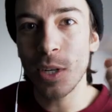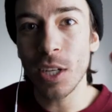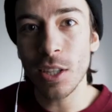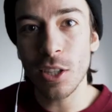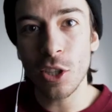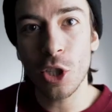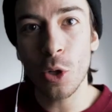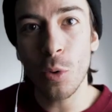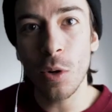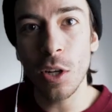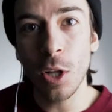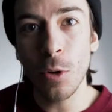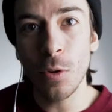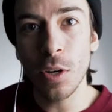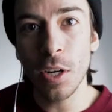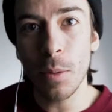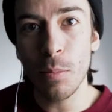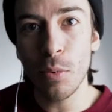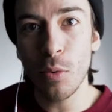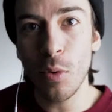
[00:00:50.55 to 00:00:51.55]
I got the short
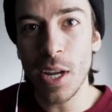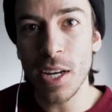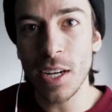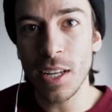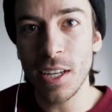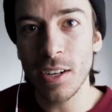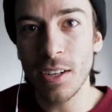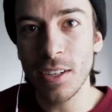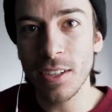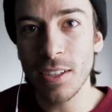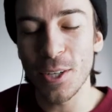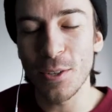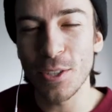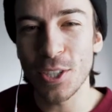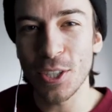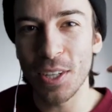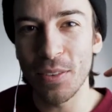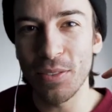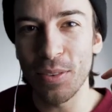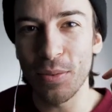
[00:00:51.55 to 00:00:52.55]
loaded up right here. Don't
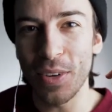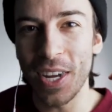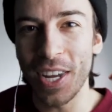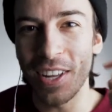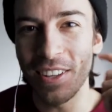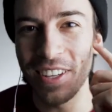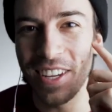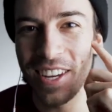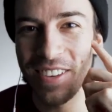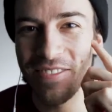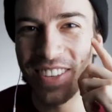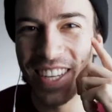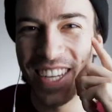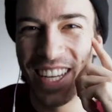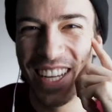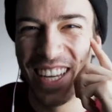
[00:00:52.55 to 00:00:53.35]
you love the file name?